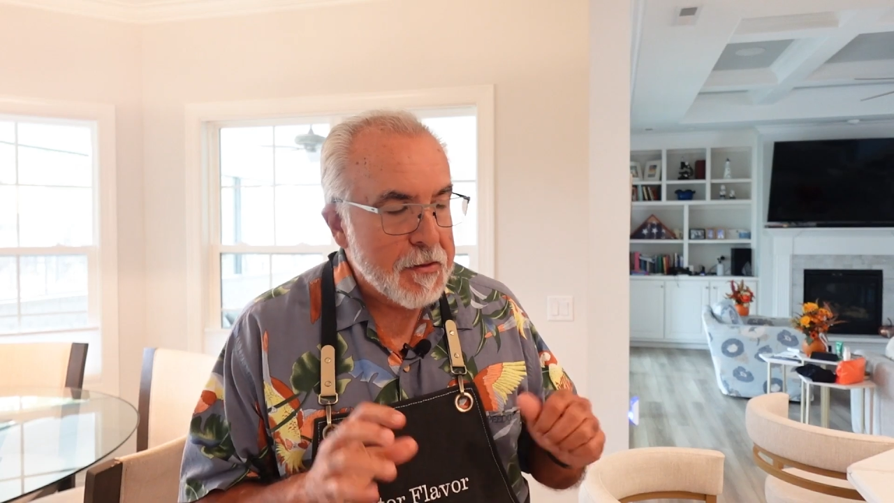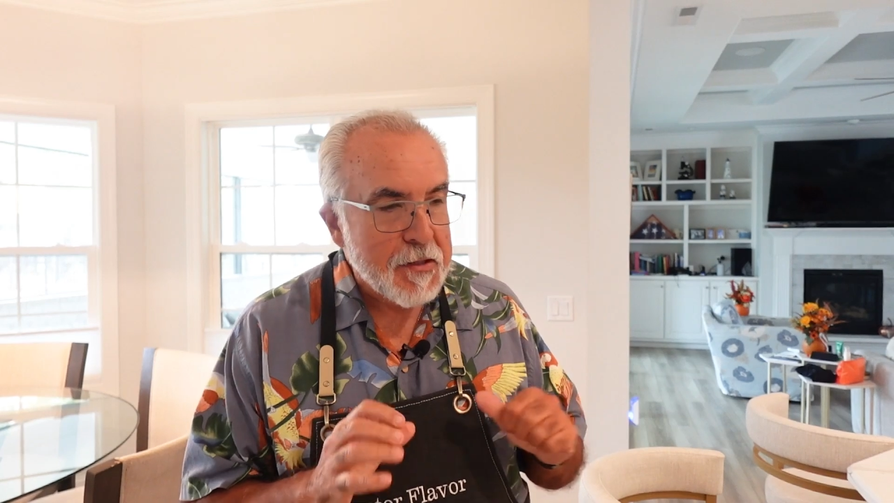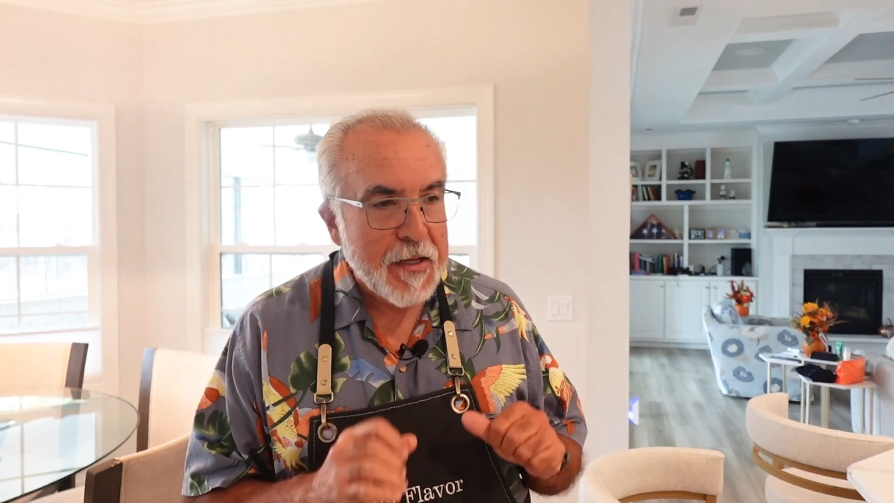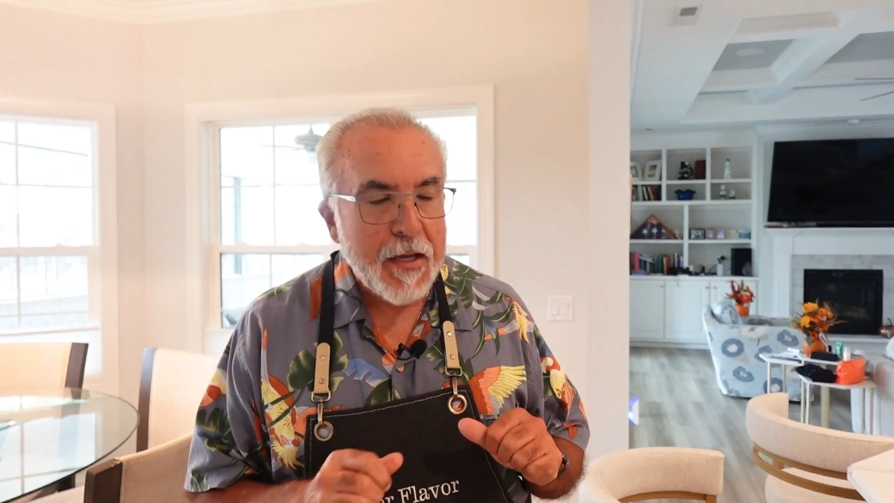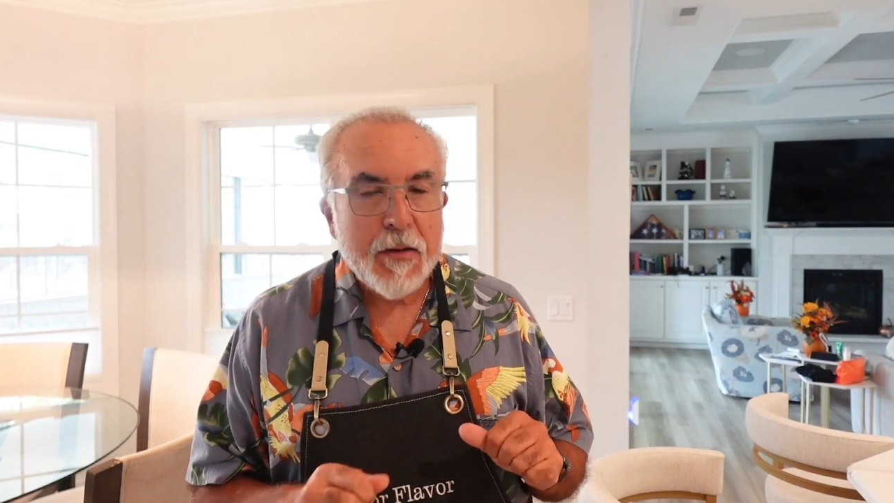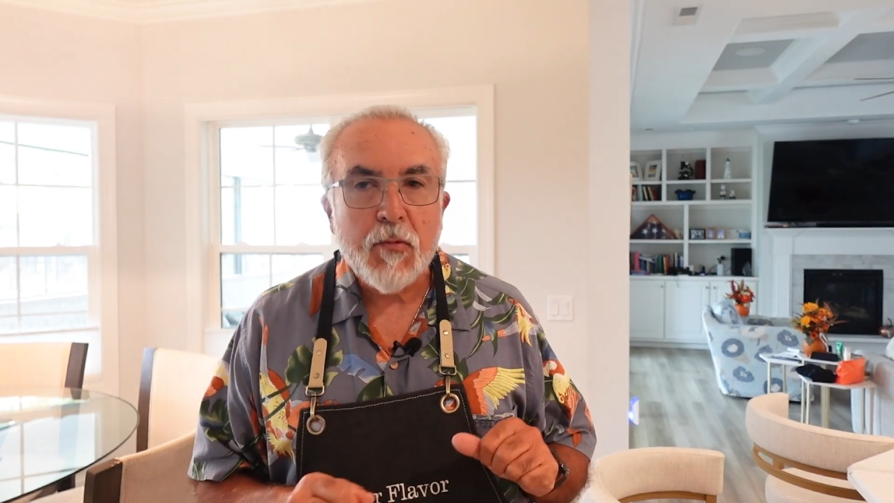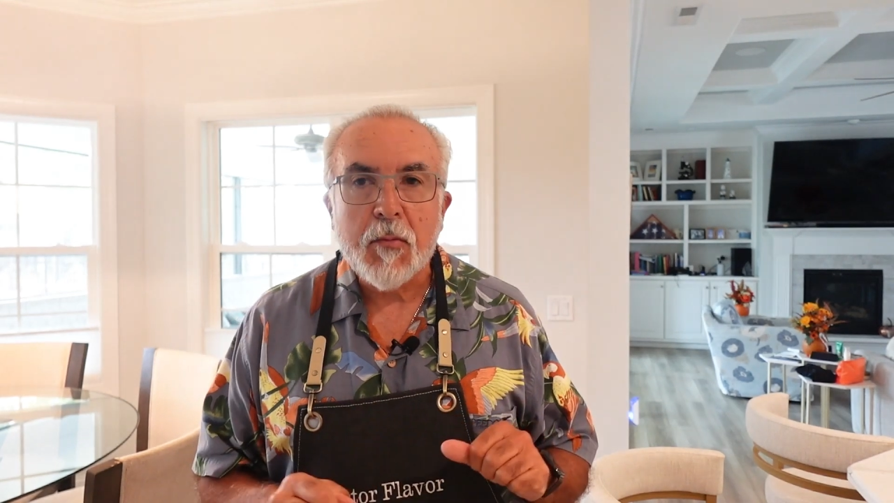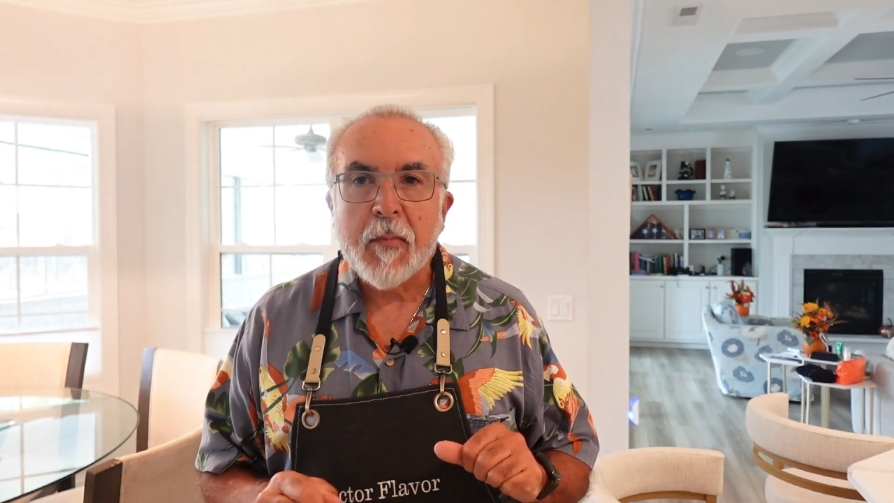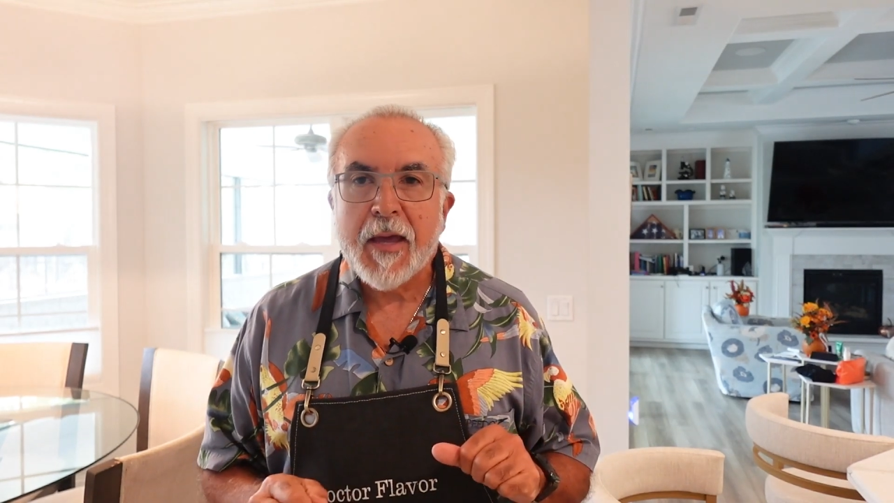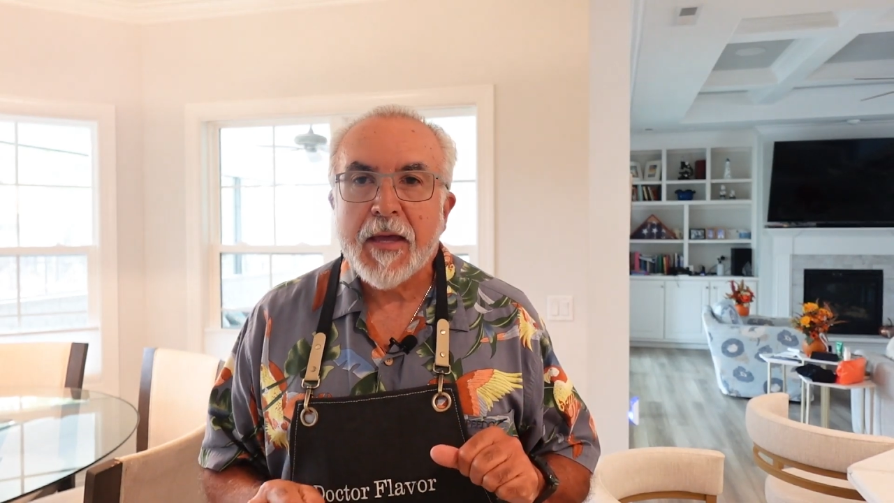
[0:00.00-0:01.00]
Today
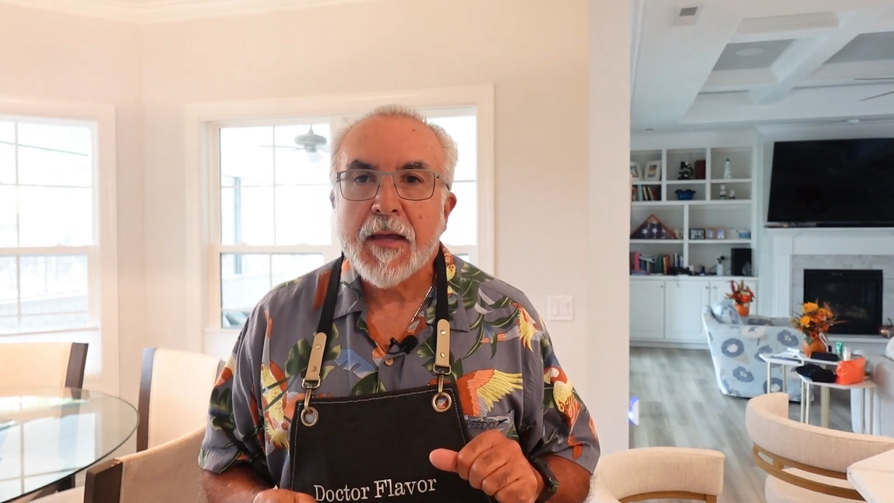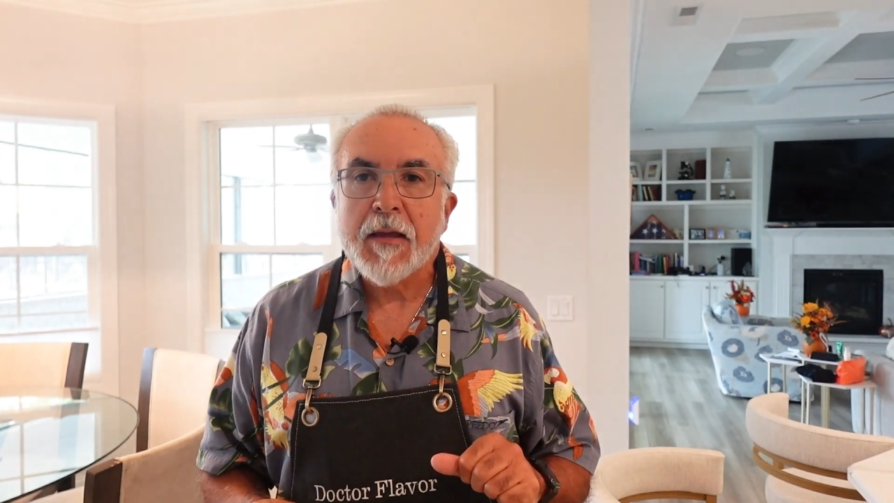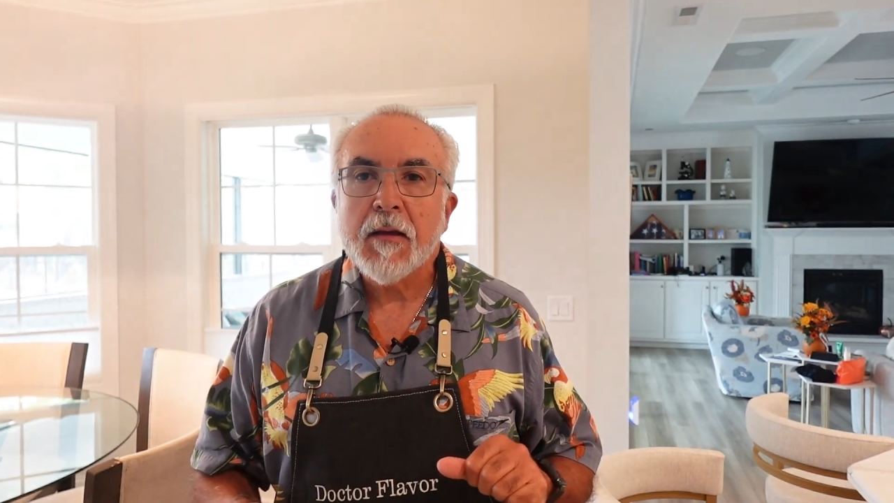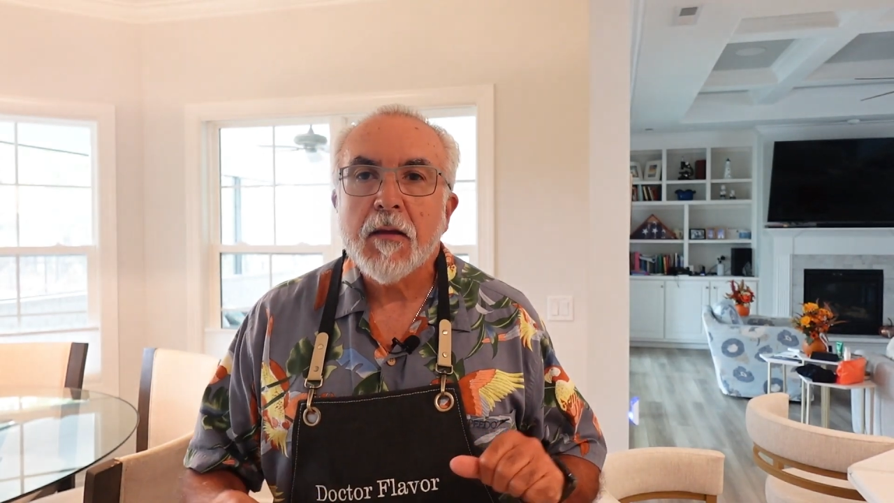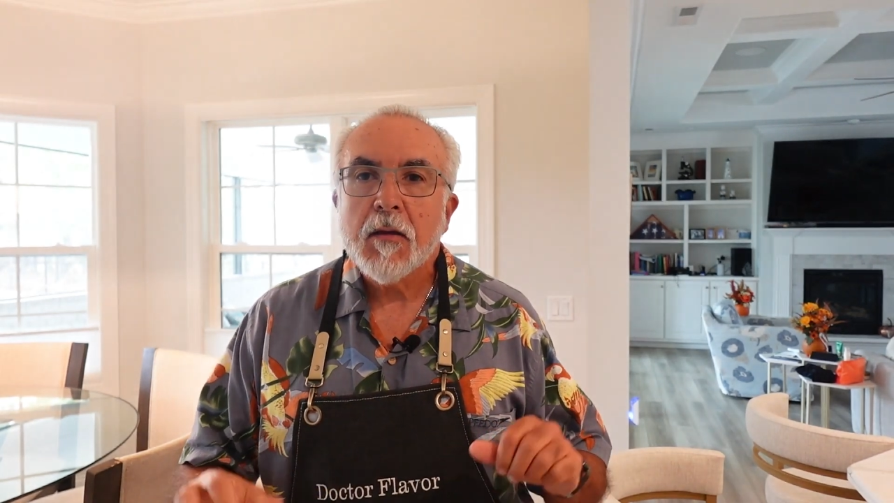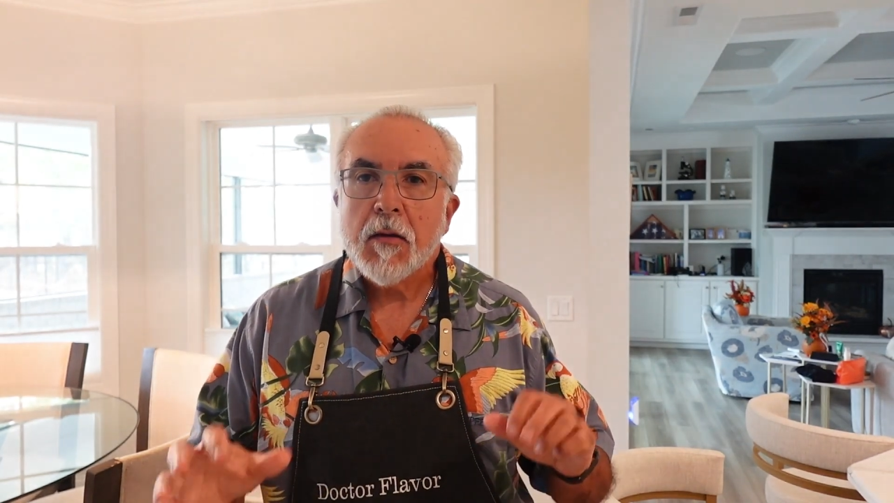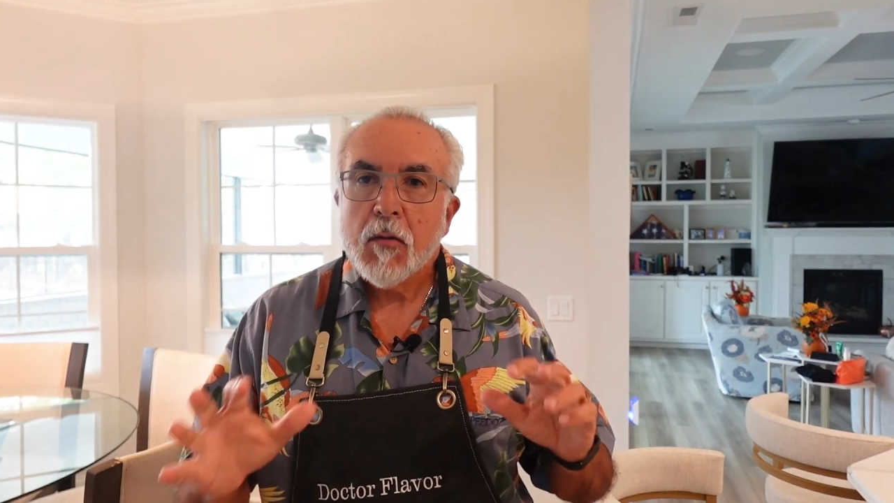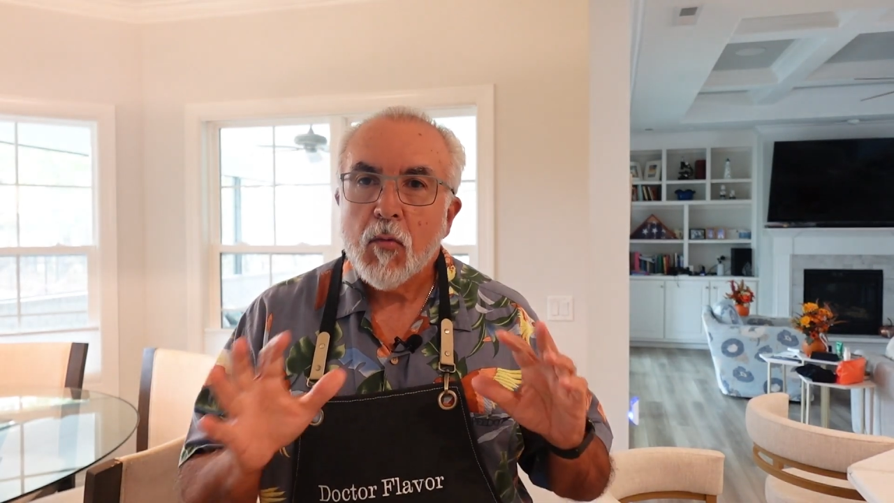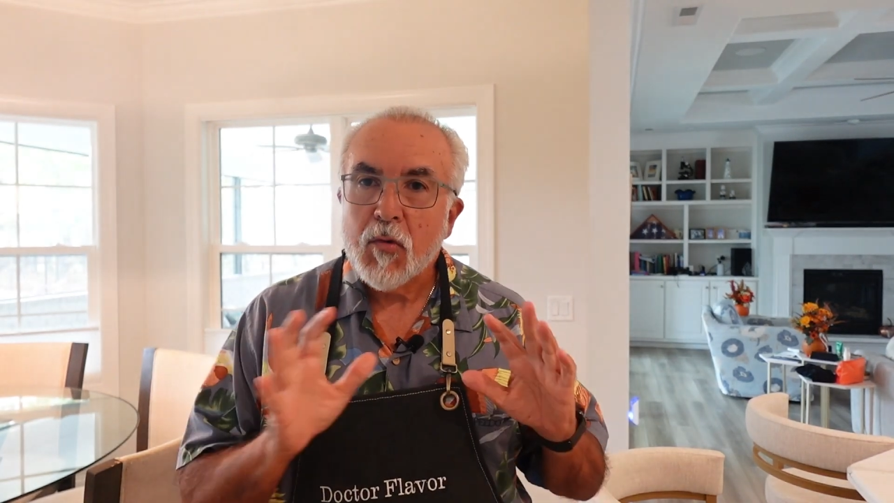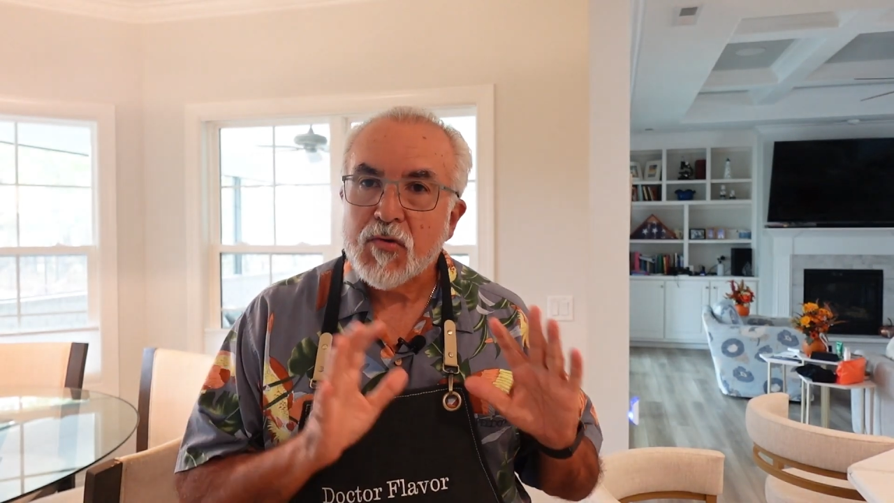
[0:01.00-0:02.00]

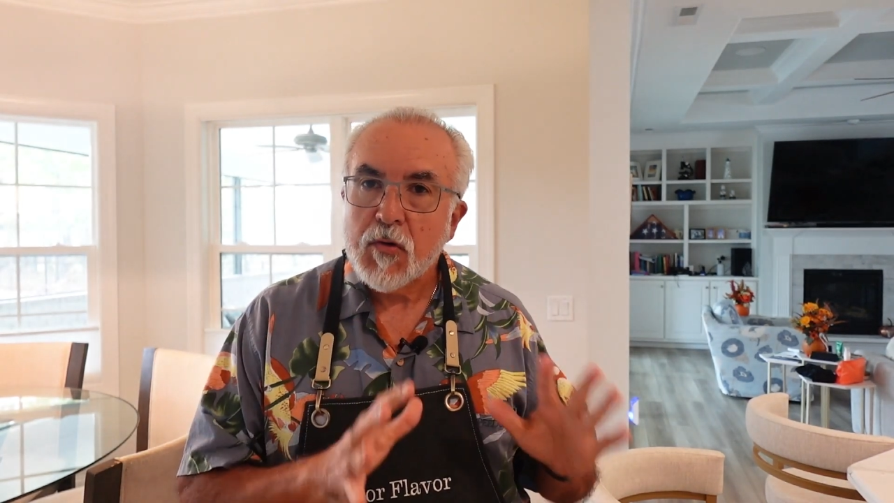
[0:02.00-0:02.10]
we're